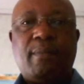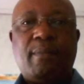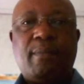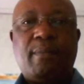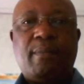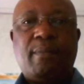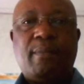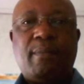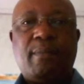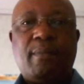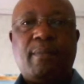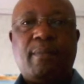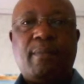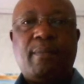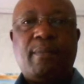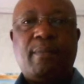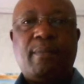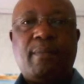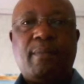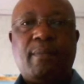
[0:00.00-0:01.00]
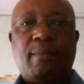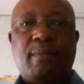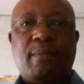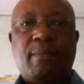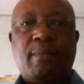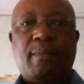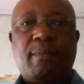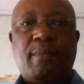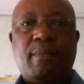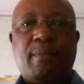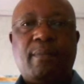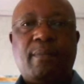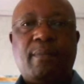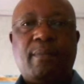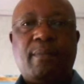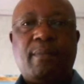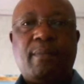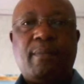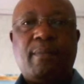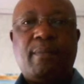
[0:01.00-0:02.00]
and private sector
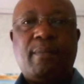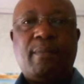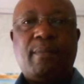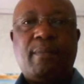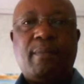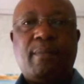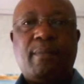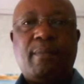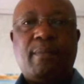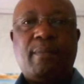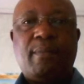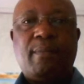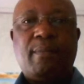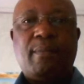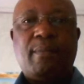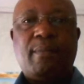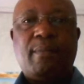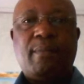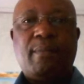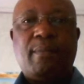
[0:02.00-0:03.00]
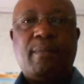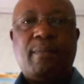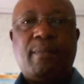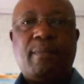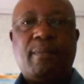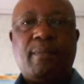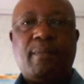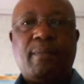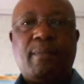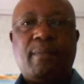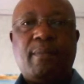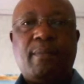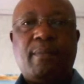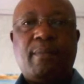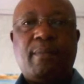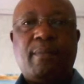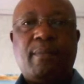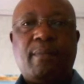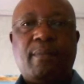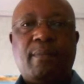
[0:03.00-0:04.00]
on the role that both of
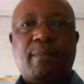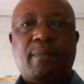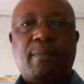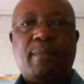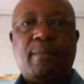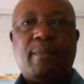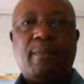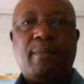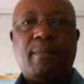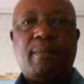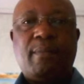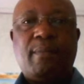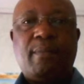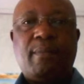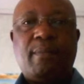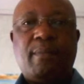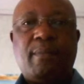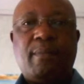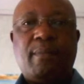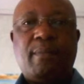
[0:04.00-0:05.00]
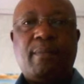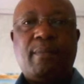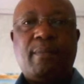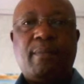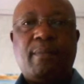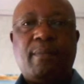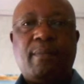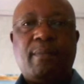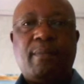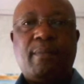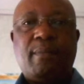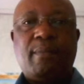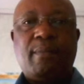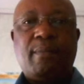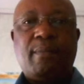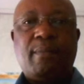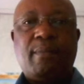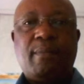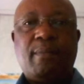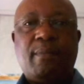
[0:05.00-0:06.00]
them need to play
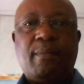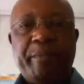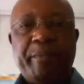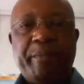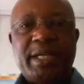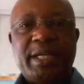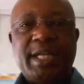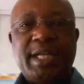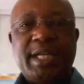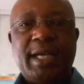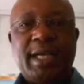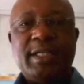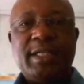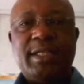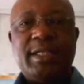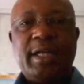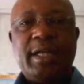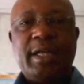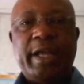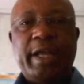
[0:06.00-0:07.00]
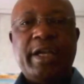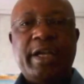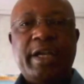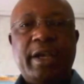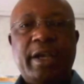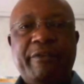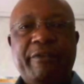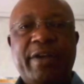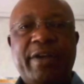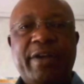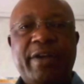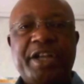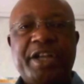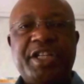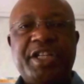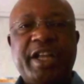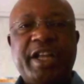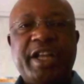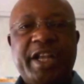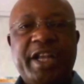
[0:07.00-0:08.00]
in complementarity, in
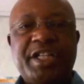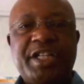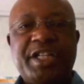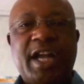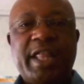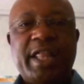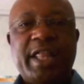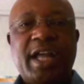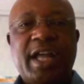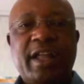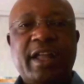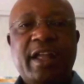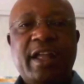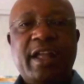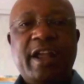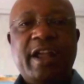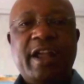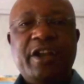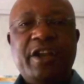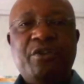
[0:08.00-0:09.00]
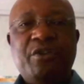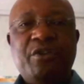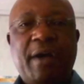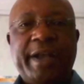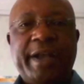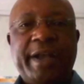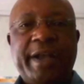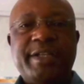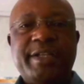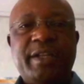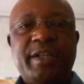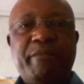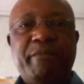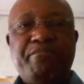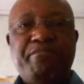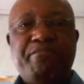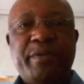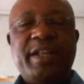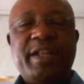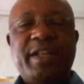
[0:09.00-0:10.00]
leveraging each other to
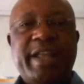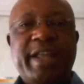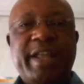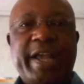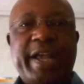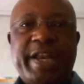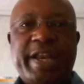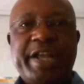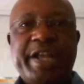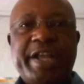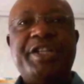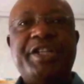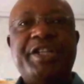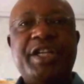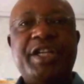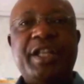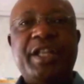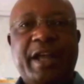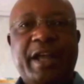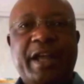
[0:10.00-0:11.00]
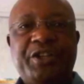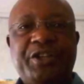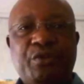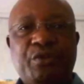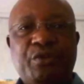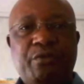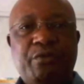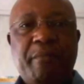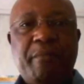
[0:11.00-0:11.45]
actually be the energy that